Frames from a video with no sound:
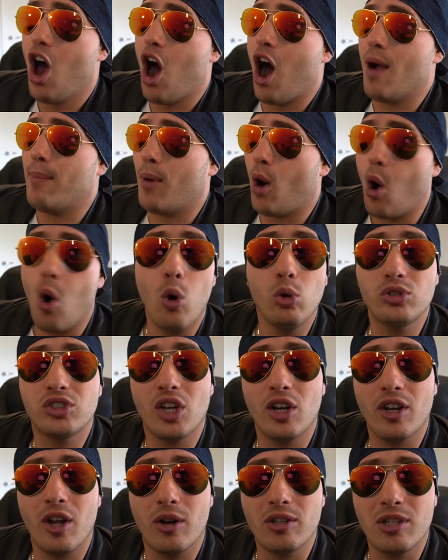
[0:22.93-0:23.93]
I'm
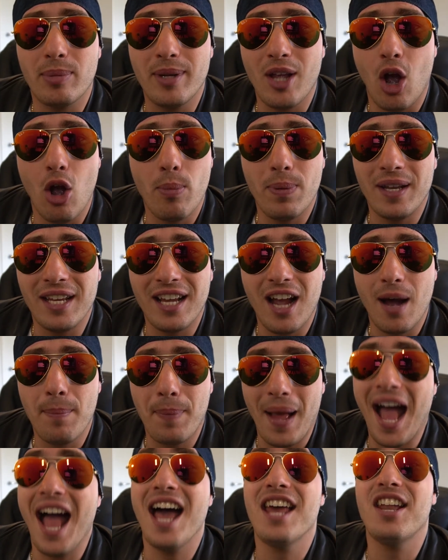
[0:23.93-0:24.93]
also going to be opening
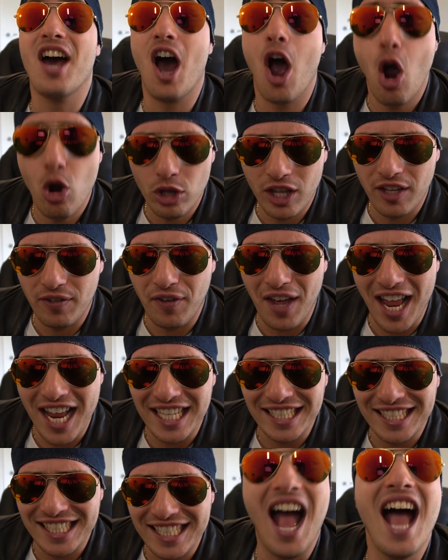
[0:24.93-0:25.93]
up an
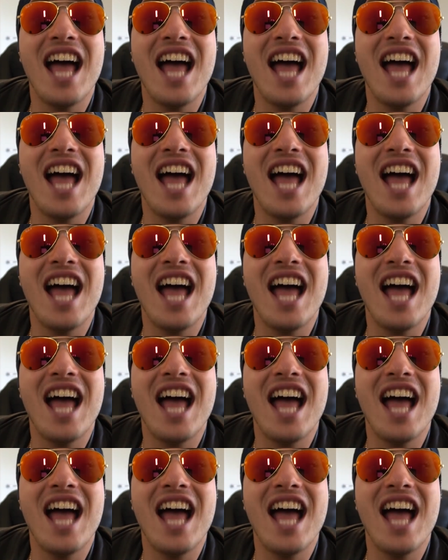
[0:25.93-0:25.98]
OnlyFans.